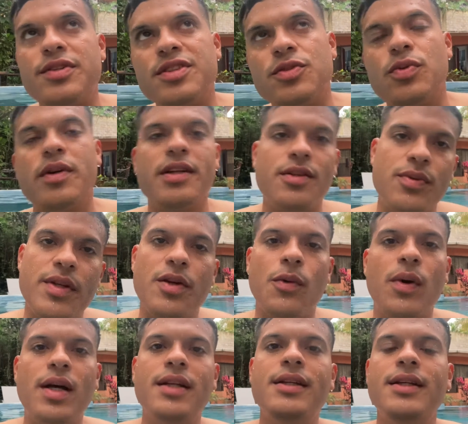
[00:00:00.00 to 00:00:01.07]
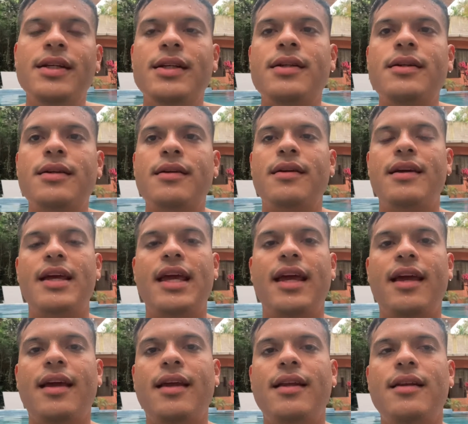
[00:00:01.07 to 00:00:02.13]
21,
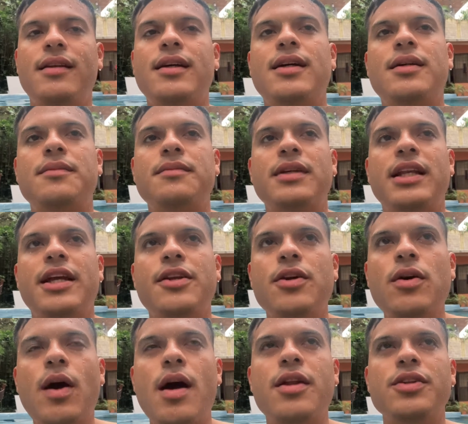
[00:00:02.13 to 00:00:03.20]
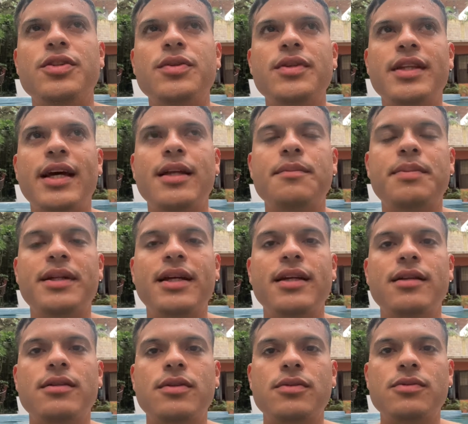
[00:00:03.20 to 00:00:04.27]
and I know how to do that, but I
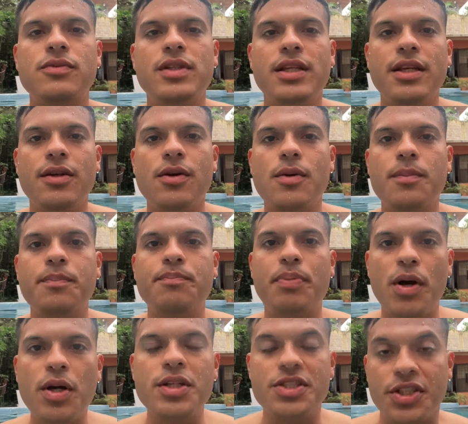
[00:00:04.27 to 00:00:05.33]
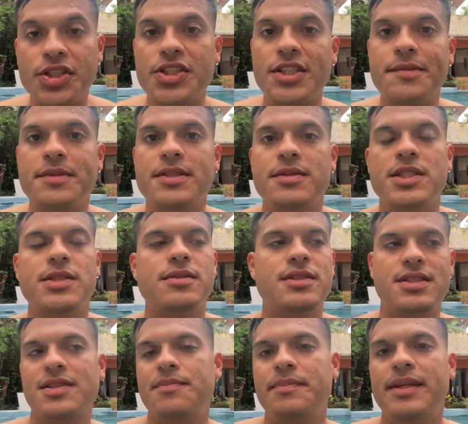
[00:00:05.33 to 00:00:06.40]
don't really know partnerships, which
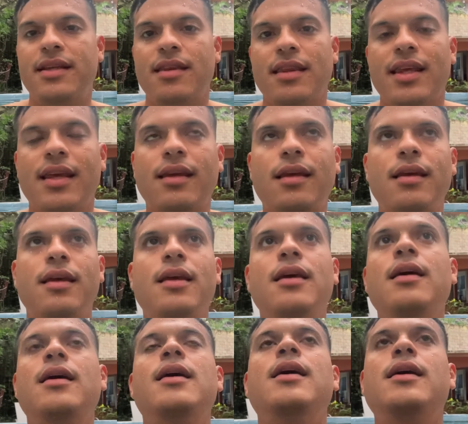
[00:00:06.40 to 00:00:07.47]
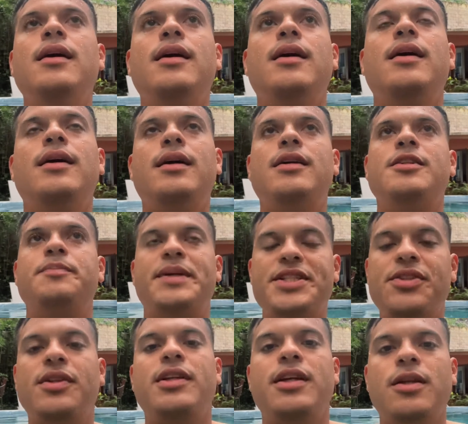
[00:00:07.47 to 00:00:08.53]
is a big thing,
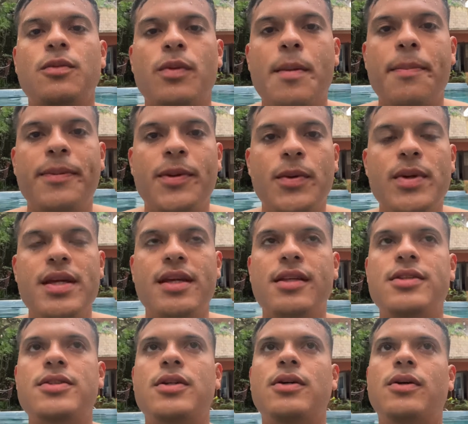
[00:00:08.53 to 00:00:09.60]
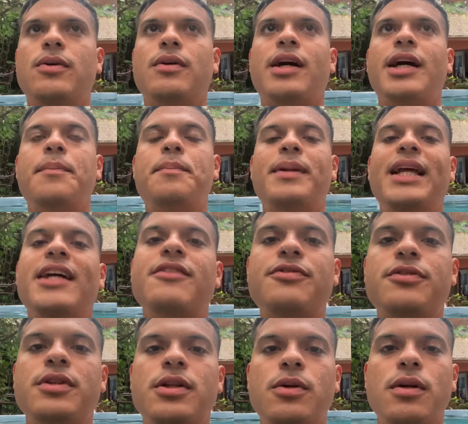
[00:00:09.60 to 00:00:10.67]
especially in Web3. So I applied
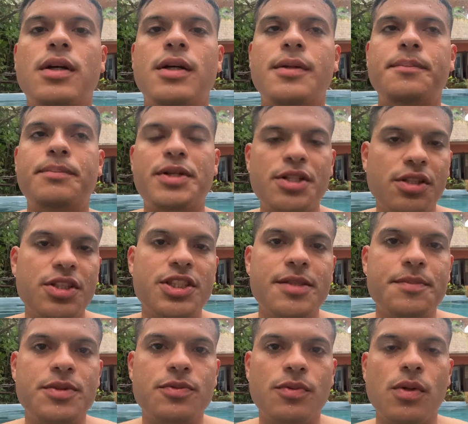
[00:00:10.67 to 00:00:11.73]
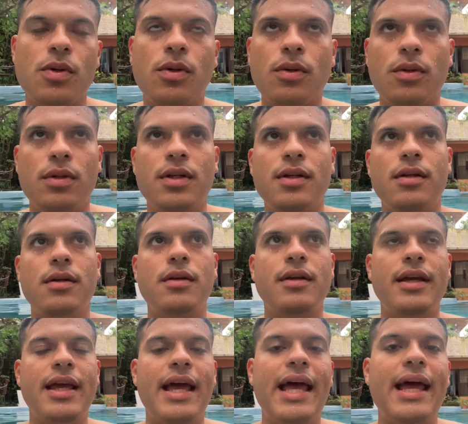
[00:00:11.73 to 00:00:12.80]
for a partnerships role
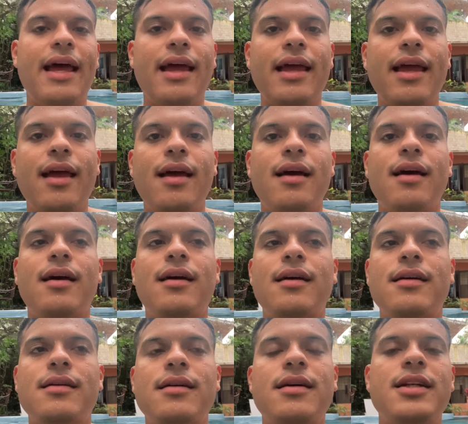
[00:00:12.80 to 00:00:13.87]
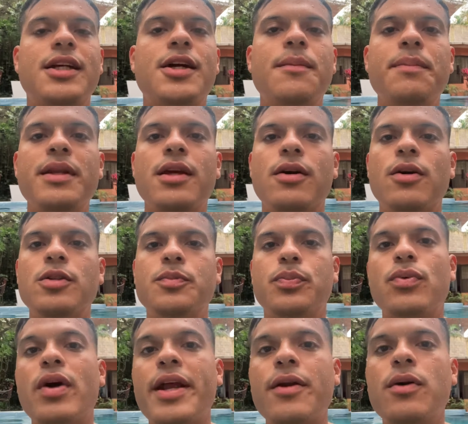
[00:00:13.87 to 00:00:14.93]
at a company called
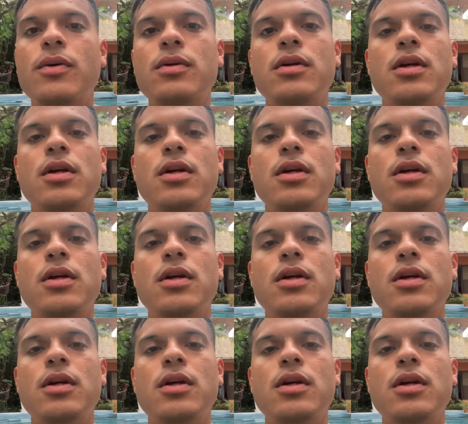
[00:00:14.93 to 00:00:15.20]
Bueno.art,